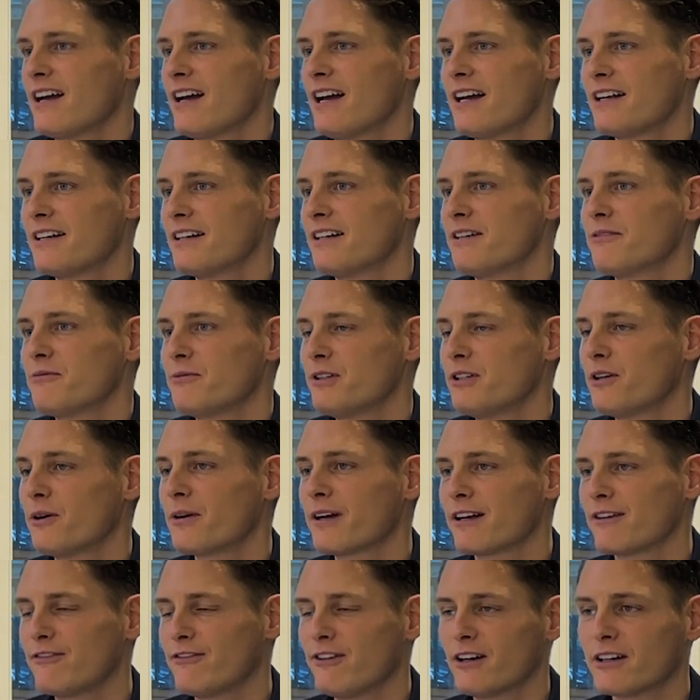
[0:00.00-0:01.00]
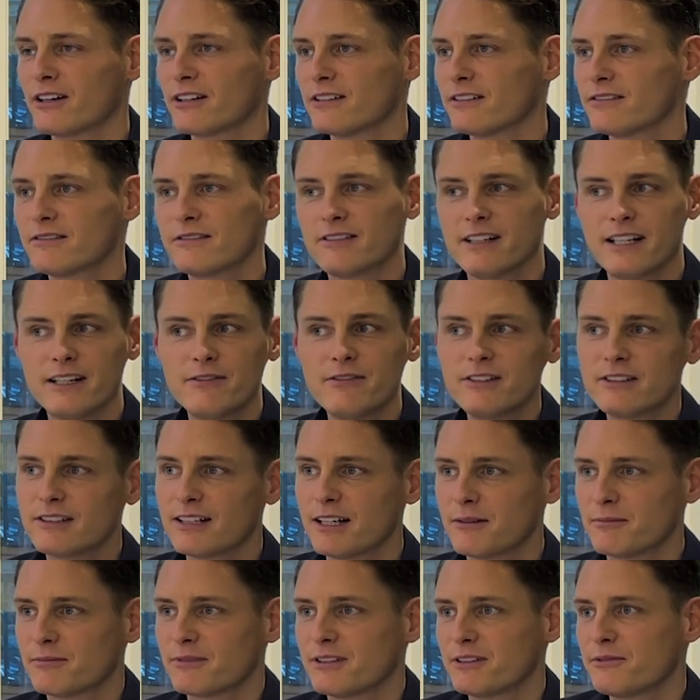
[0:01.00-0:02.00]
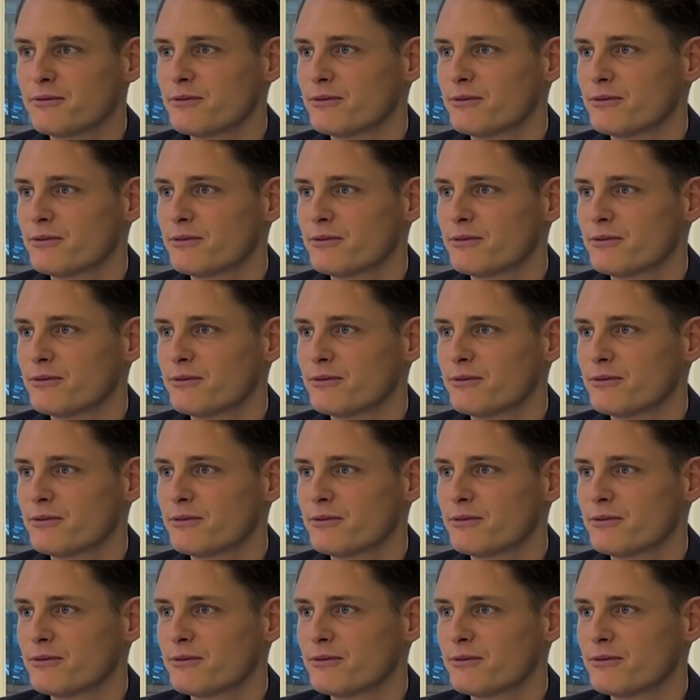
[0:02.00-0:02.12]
And then we don't get funded. Every time